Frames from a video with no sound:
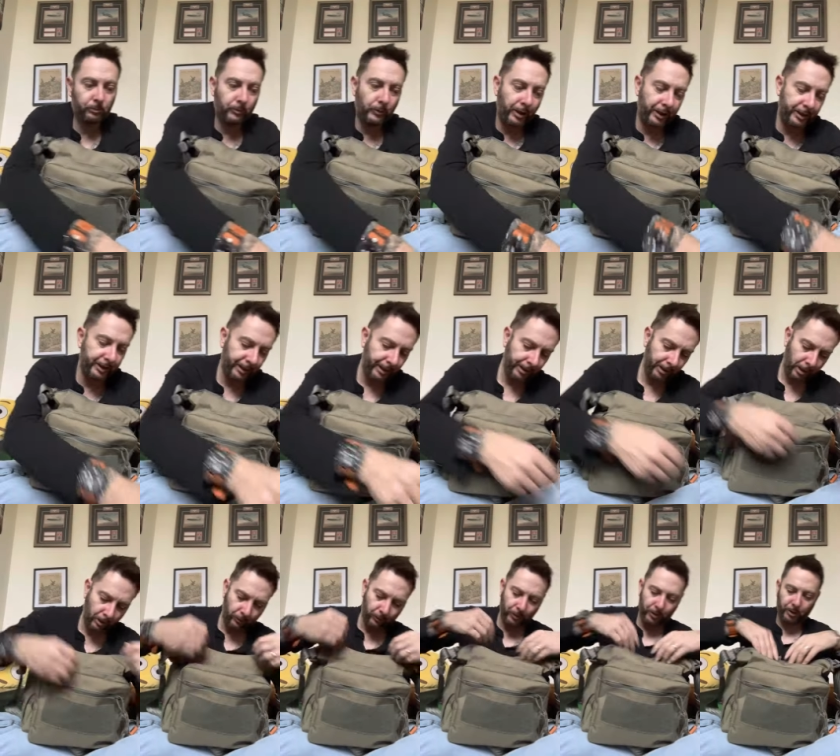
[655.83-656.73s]
Like I said,
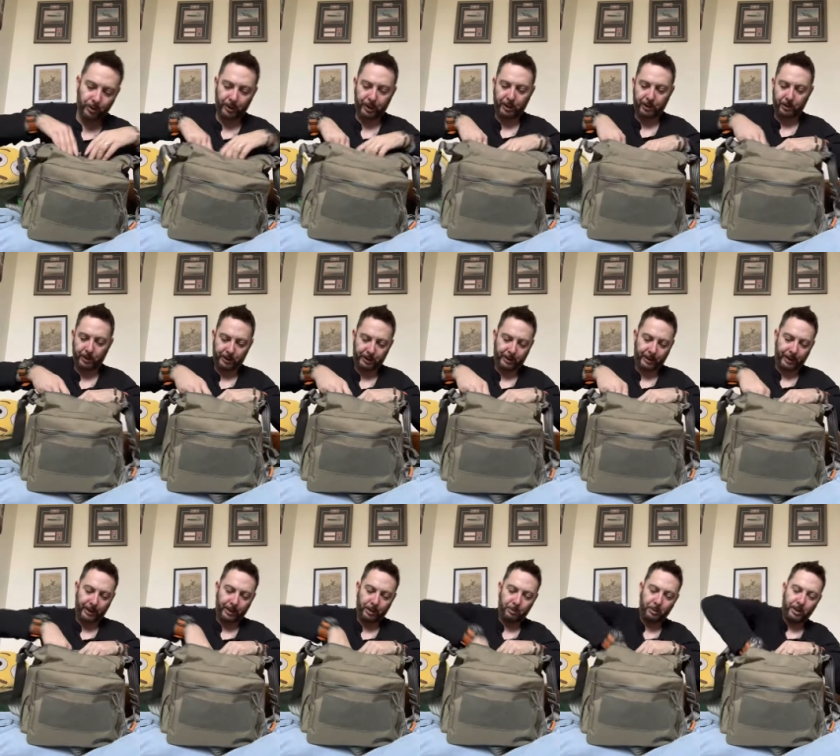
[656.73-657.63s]
overnight kind of
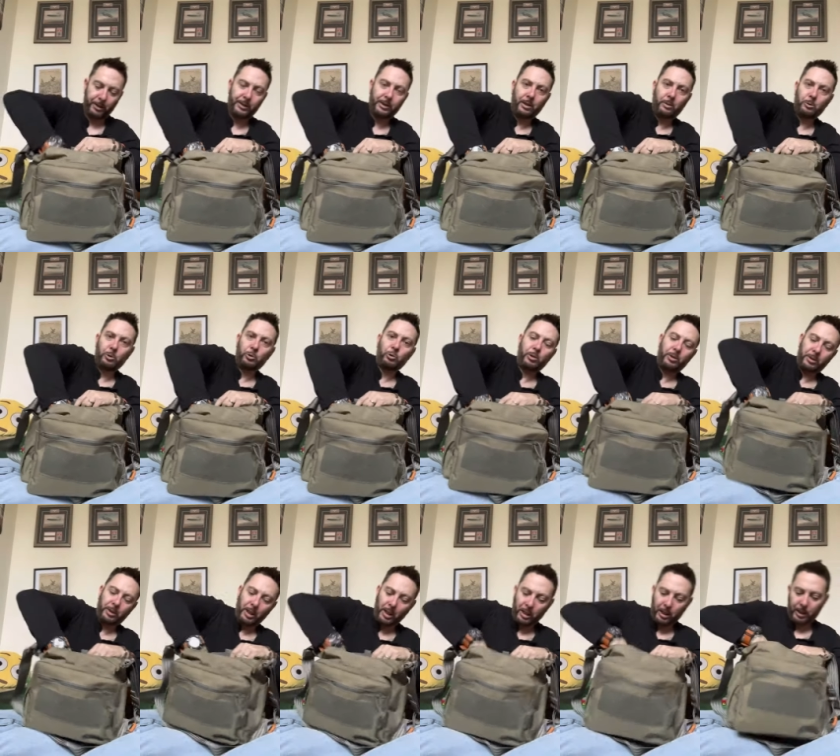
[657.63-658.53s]
stayed dependent. I was trying
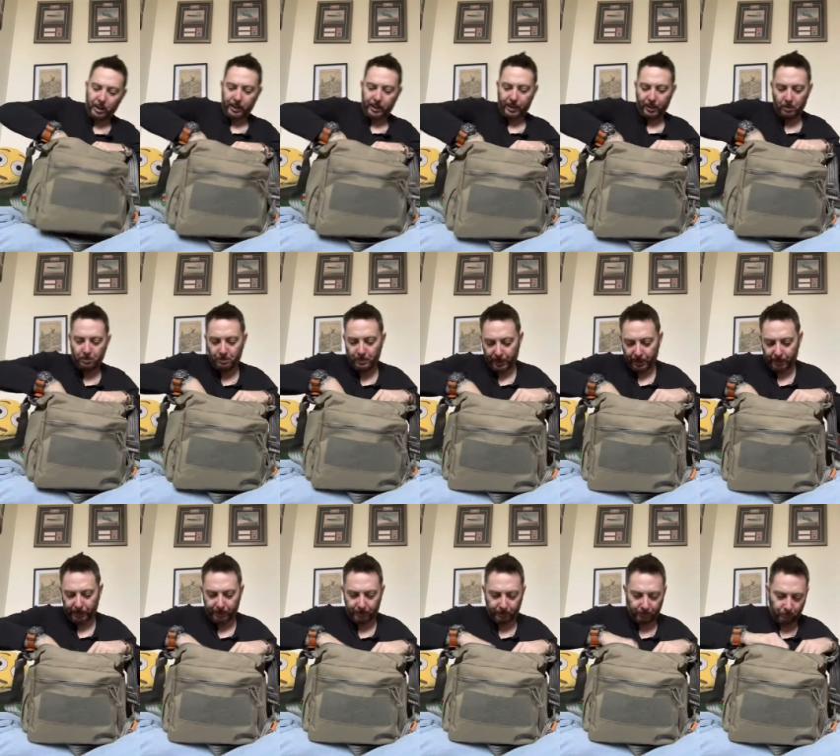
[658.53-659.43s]
to get the
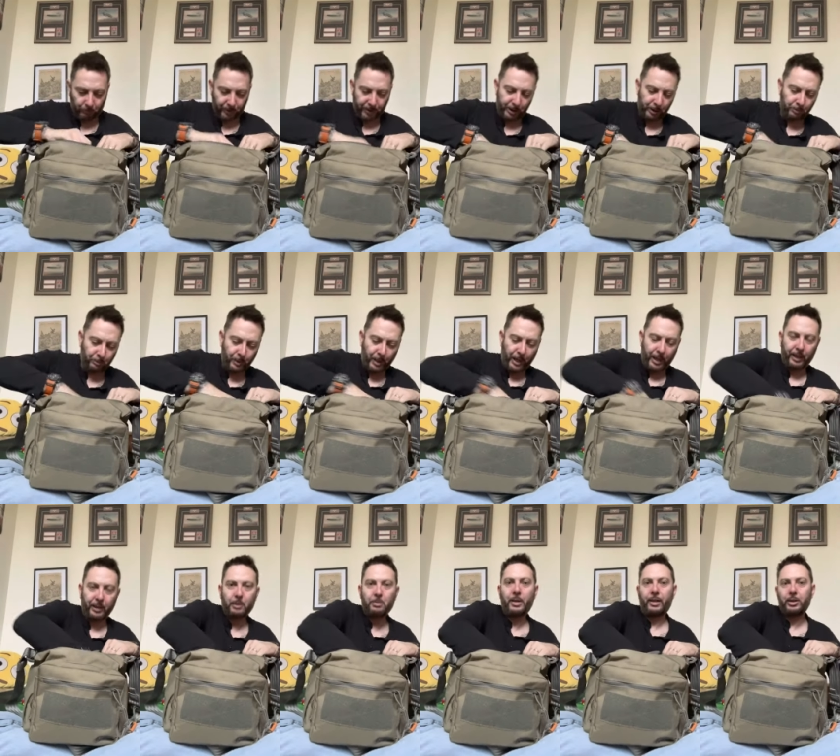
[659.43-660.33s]
mix with this bag,
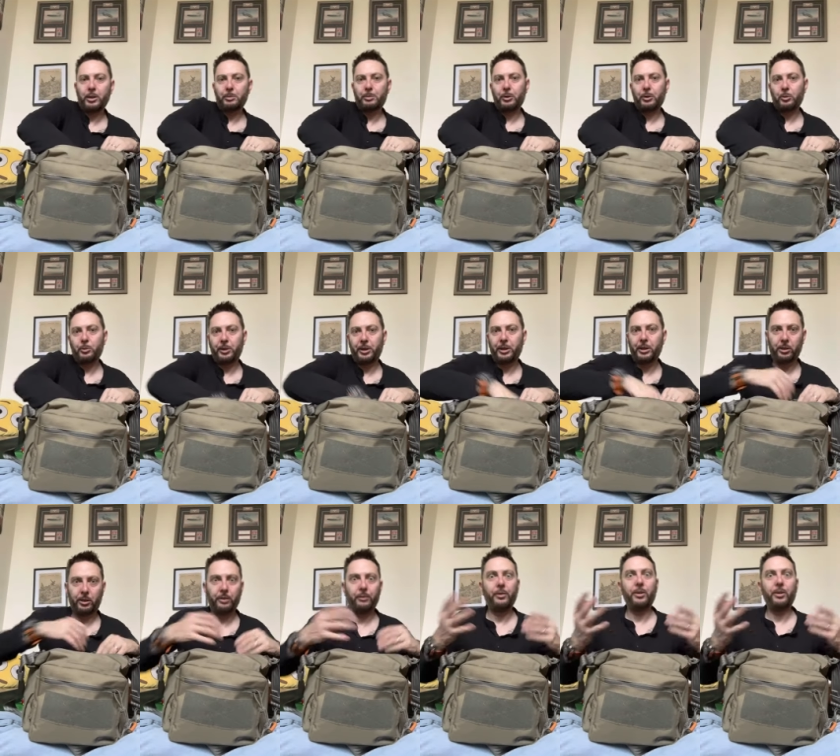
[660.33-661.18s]
the balance between kind of